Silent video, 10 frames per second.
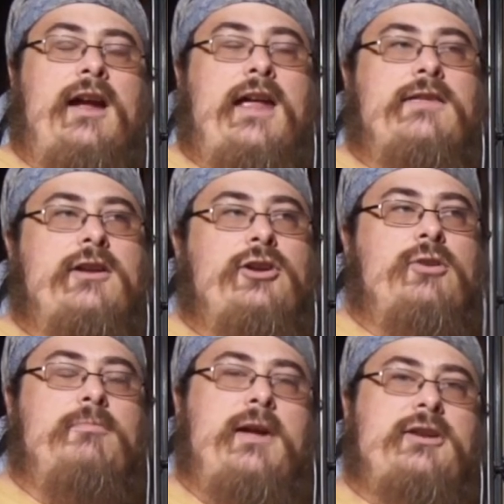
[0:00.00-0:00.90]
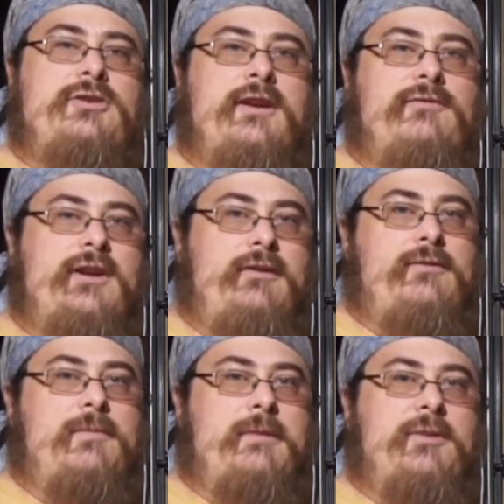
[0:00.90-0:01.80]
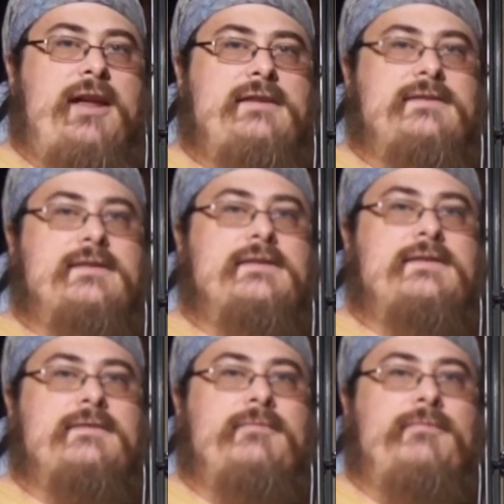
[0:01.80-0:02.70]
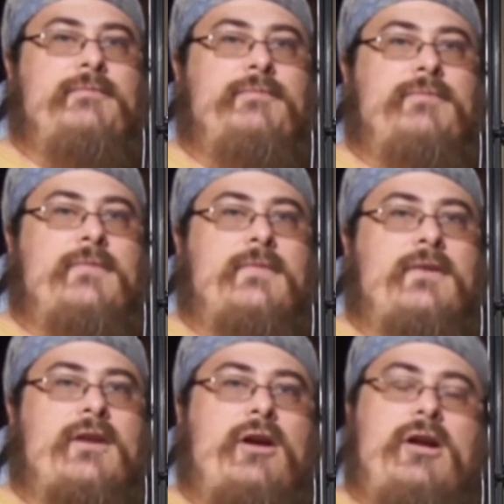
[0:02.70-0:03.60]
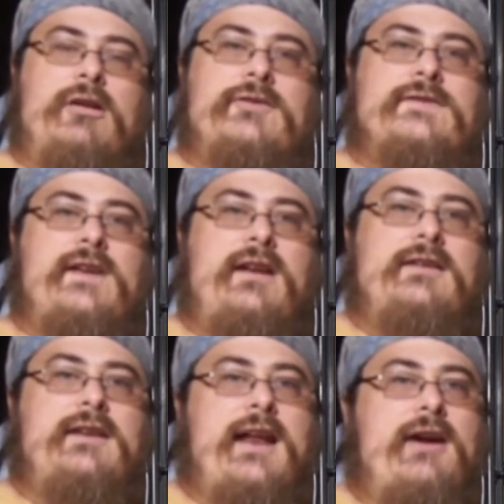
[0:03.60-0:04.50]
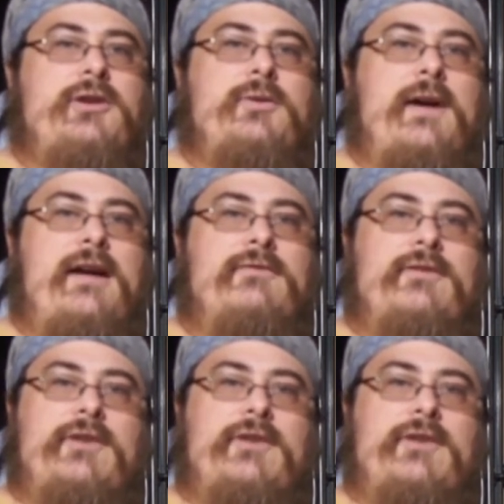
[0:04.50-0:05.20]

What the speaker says: and then you bit shift it 3 places, all of a sudden now you have the